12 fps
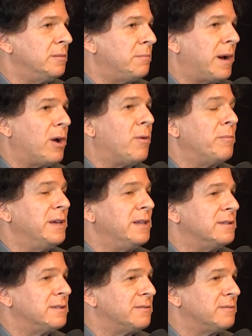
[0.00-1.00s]
By all
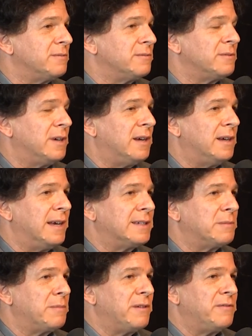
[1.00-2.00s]
means, uh,
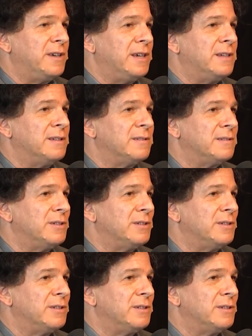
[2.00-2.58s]
exit my feed.